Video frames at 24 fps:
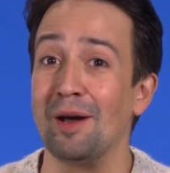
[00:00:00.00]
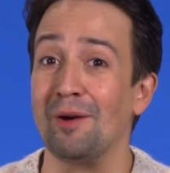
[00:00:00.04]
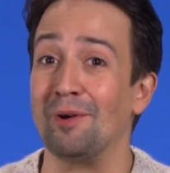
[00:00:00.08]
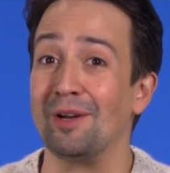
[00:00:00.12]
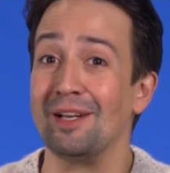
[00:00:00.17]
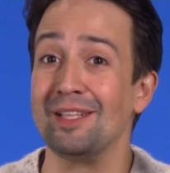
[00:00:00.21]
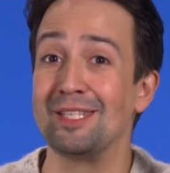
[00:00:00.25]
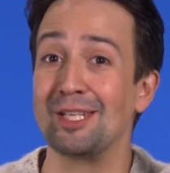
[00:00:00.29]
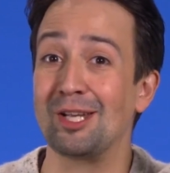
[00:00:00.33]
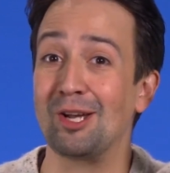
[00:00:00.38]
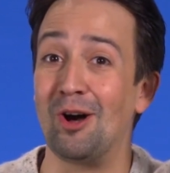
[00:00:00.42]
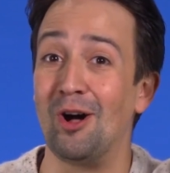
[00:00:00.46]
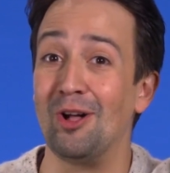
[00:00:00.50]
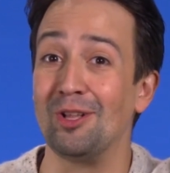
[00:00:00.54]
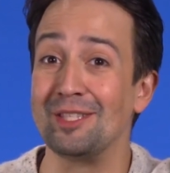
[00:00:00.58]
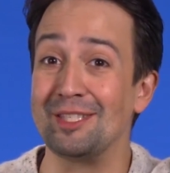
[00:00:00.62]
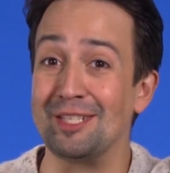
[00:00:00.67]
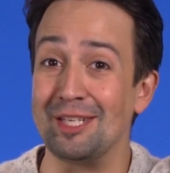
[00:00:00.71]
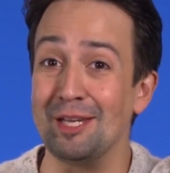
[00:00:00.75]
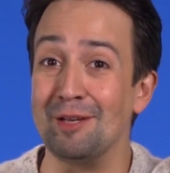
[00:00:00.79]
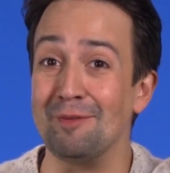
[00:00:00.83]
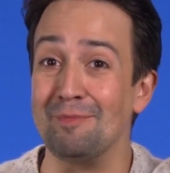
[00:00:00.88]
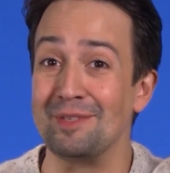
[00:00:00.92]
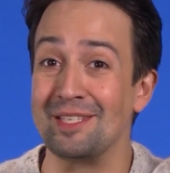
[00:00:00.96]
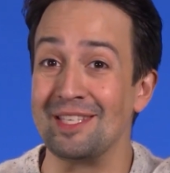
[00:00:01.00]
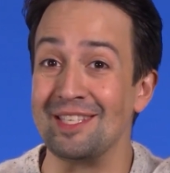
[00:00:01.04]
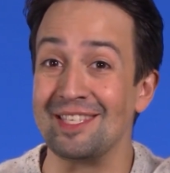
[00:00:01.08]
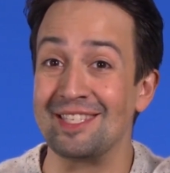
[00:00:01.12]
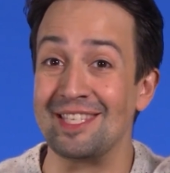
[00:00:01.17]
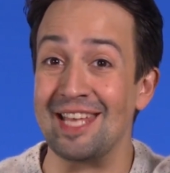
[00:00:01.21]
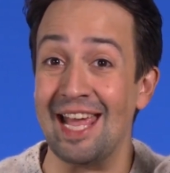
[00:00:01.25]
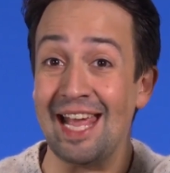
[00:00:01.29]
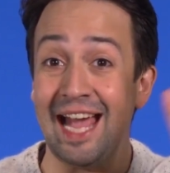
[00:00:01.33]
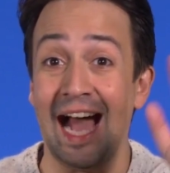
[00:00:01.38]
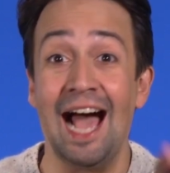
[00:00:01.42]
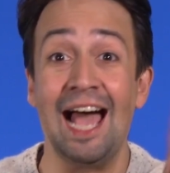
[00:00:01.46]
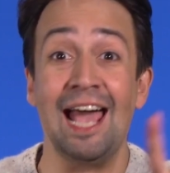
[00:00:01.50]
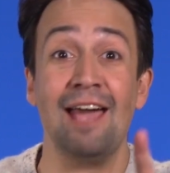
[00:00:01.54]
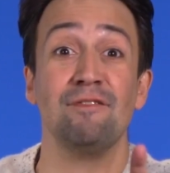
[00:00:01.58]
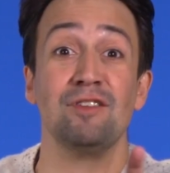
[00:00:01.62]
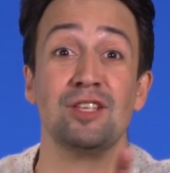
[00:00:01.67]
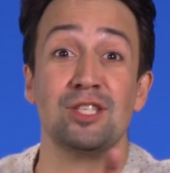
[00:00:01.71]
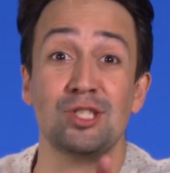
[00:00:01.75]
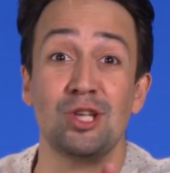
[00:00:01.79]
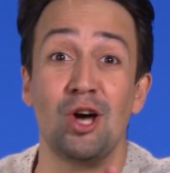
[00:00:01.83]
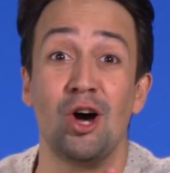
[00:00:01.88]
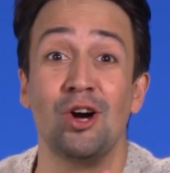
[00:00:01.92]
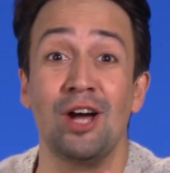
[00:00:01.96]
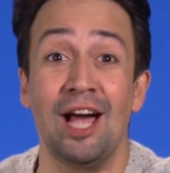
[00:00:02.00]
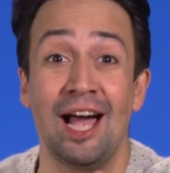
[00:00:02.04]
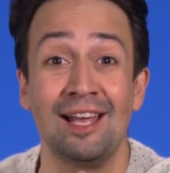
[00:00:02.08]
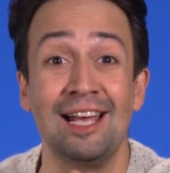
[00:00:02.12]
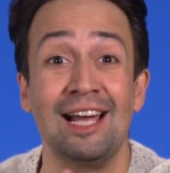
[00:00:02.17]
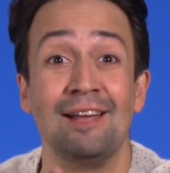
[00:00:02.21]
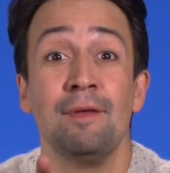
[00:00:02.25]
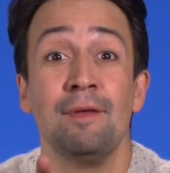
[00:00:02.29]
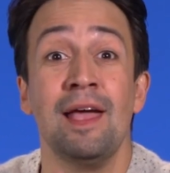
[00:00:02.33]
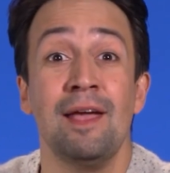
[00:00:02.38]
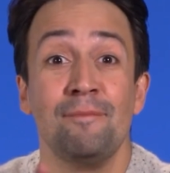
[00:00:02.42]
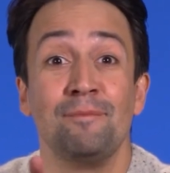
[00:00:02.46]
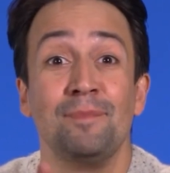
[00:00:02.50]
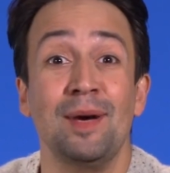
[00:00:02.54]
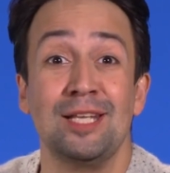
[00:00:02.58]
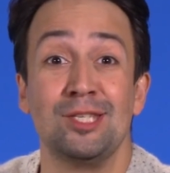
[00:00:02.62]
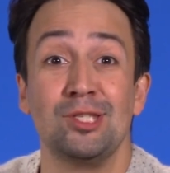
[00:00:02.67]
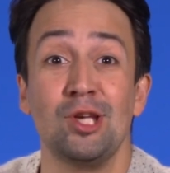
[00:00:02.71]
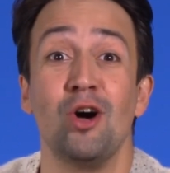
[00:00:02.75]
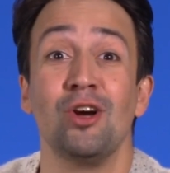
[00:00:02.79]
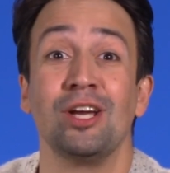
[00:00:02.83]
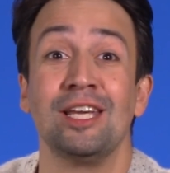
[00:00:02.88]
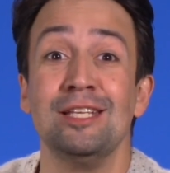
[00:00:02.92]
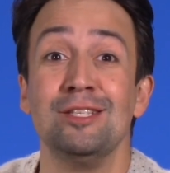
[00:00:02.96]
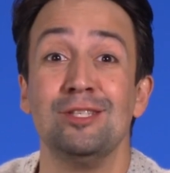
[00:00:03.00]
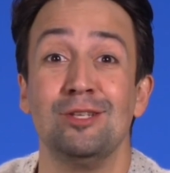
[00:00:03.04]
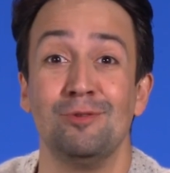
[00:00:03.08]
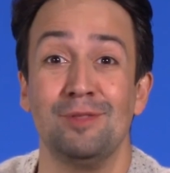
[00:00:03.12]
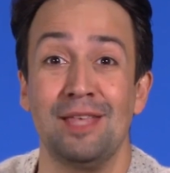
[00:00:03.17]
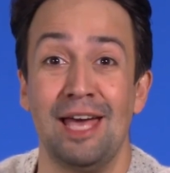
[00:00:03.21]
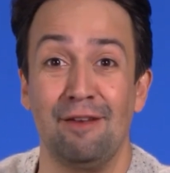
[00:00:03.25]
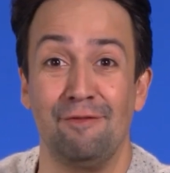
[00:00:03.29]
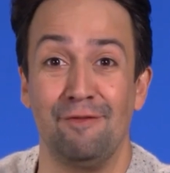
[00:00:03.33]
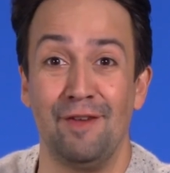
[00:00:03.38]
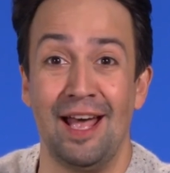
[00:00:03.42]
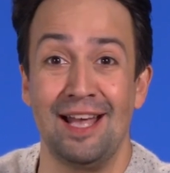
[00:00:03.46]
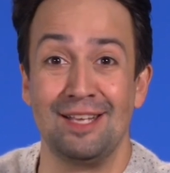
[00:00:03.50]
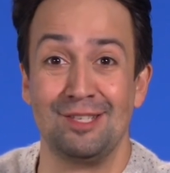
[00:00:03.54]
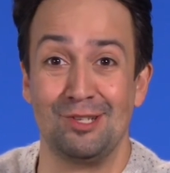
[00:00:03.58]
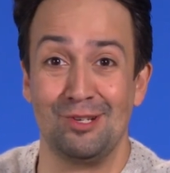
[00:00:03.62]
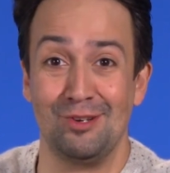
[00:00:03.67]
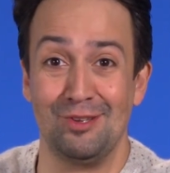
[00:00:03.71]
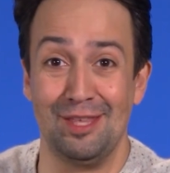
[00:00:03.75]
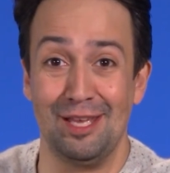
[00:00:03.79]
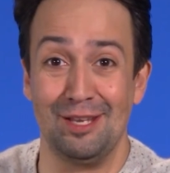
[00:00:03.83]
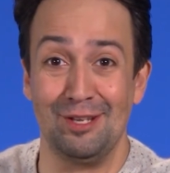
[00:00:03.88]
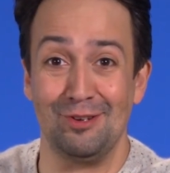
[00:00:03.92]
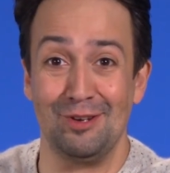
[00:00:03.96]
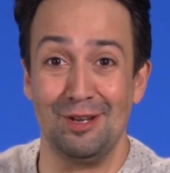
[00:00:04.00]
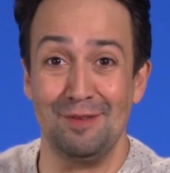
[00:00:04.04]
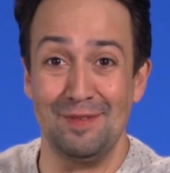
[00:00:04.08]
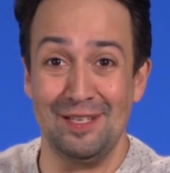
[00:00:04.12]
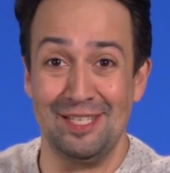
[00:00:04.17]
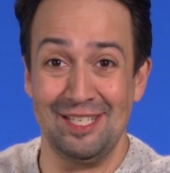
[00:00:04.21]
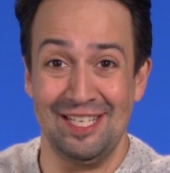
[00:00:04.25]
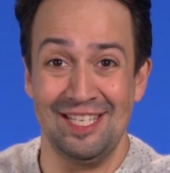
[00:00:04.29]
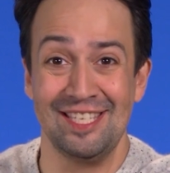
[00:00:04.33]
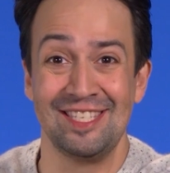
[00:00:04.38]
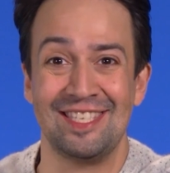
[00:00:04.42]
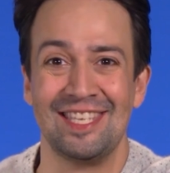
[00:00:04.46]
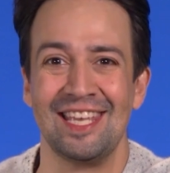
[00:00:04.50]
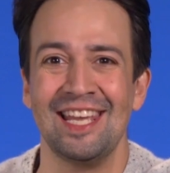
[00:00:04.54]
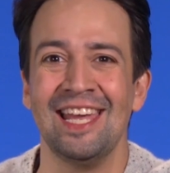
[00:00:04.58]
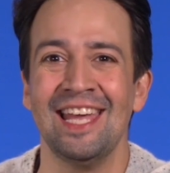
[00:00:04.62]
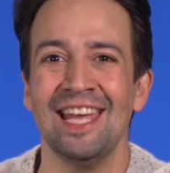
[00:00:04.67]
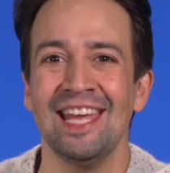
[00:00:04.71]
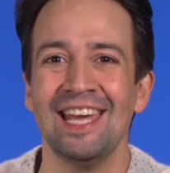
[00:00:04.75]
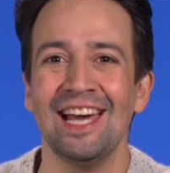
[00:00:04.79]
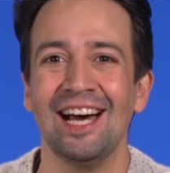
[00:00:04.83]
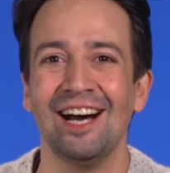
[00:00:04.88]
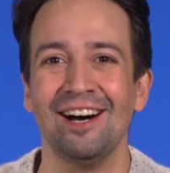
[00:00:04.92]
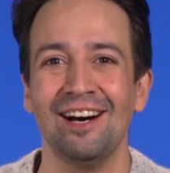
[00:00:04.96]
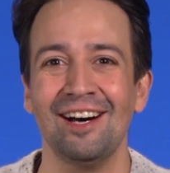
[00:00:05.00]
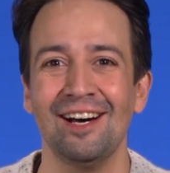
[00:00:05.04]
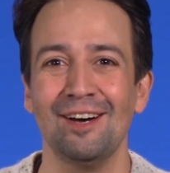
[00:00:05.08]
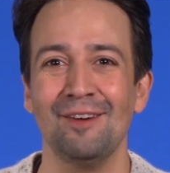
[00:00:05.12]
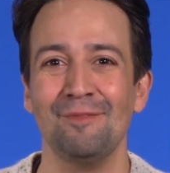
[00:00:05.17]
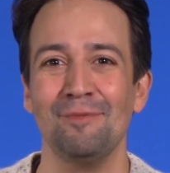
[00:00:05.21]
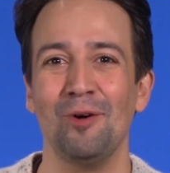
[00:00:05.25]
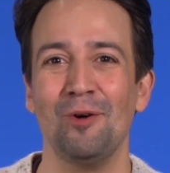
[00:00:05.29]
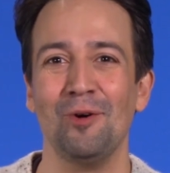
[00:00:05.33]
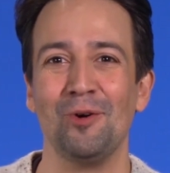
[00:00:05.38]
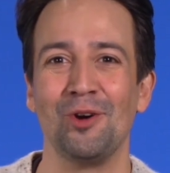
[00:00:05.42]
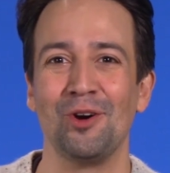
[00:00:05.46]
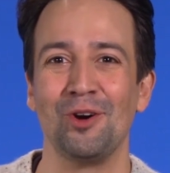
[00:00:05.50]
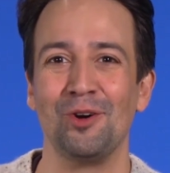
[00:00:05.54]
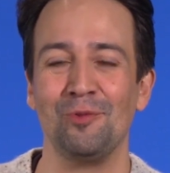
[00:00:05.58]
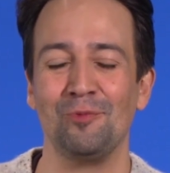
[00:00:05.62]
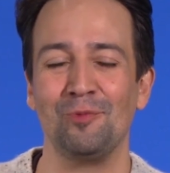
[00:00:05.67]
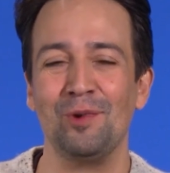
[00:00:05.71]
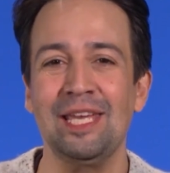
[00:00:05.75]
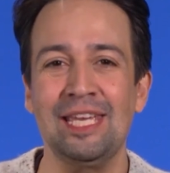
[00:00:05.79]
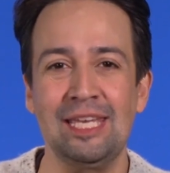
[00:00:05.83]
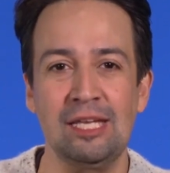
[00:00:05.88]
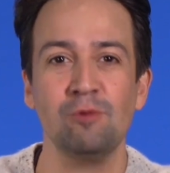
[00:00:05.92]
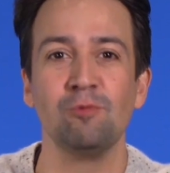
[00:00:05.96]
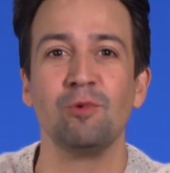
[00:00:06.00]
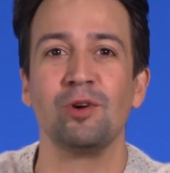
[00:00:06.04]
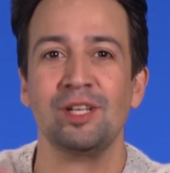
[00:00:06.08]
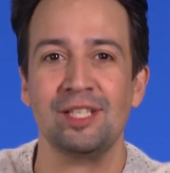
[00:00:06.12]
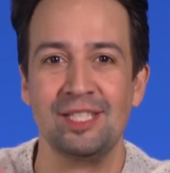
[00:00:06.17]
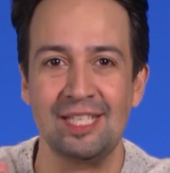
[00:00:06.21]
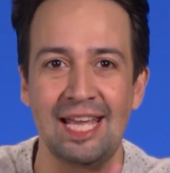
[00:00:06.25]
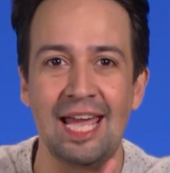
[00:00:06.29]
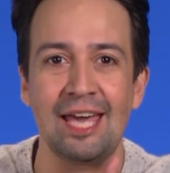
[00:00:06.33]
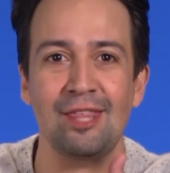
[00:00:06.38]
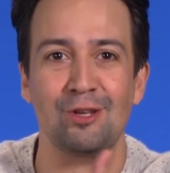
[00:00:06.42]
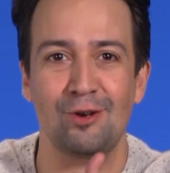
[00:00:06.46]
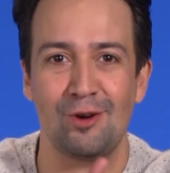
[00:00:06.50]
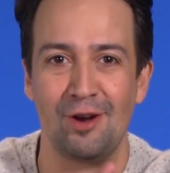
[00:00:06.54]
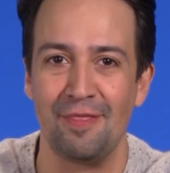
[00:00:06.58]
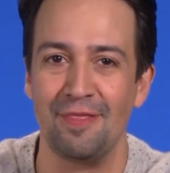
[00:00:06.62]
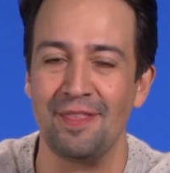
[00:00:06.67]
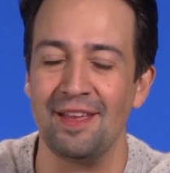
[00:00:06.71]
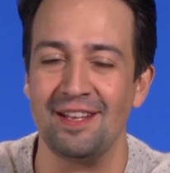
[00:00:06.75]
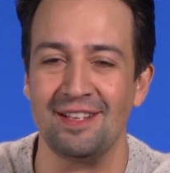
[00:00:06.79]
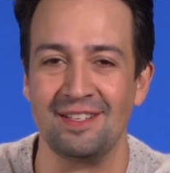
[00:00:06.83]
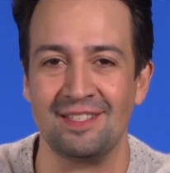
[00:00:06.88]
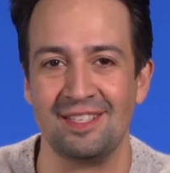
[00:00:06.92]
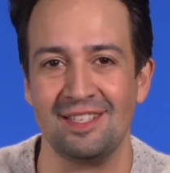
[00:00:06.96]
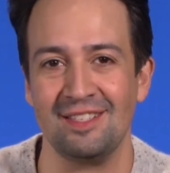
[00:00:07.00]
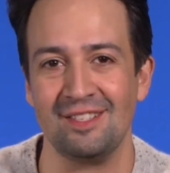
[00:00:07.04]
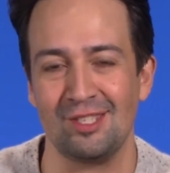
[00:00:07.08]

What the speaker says: I wanted to call dibs and say, I have a song, my song can do that faster than your images, or we can work together on this.